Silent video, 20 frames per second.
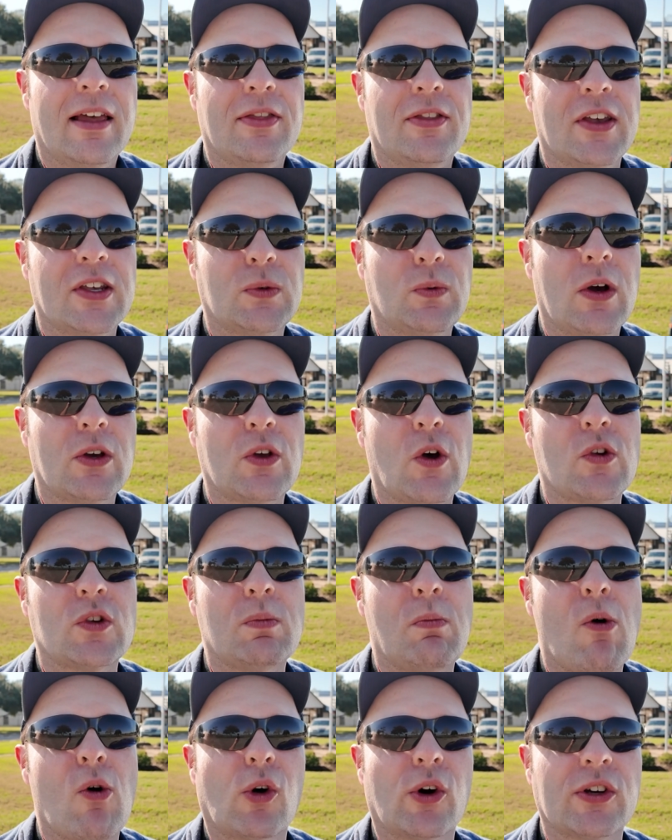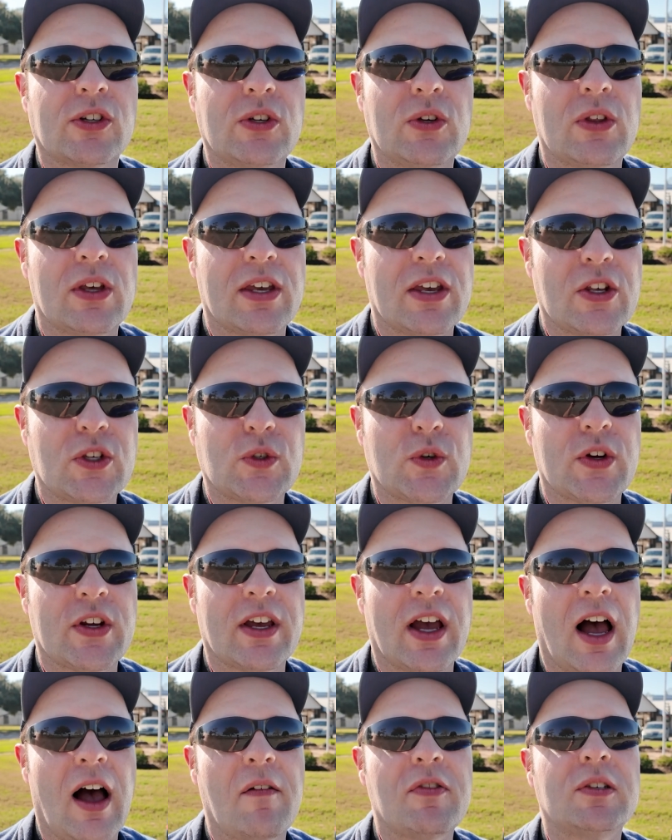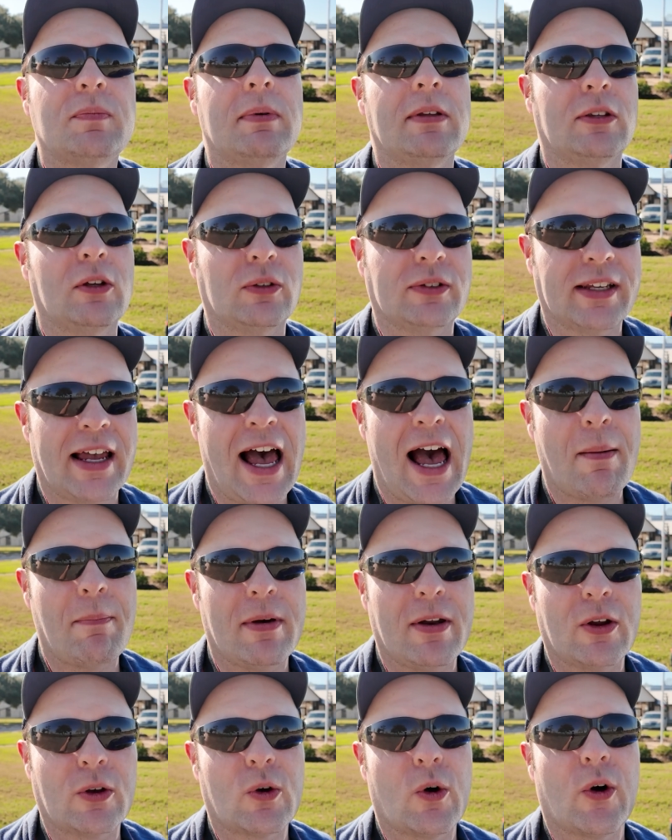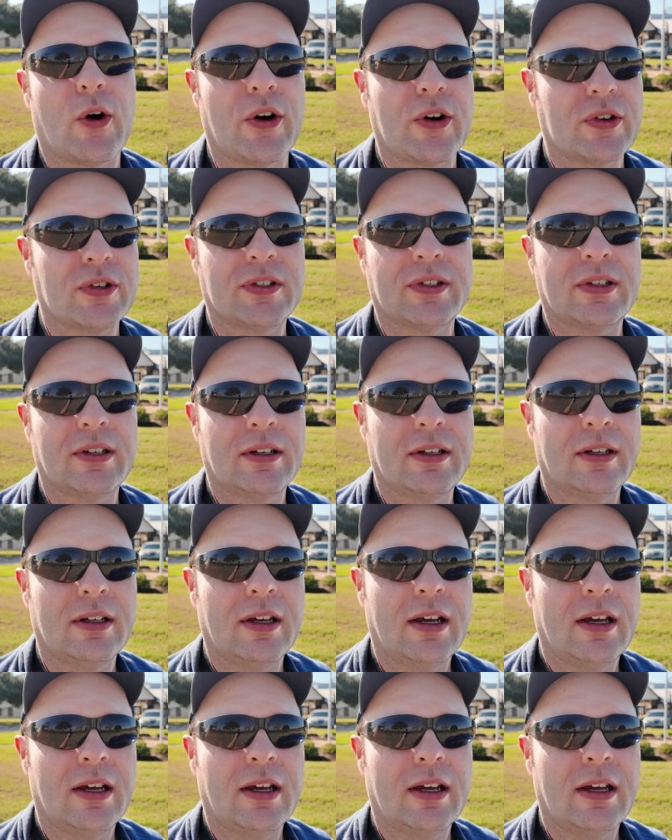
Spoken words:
This one goes more into the history of Spindletop and, of course,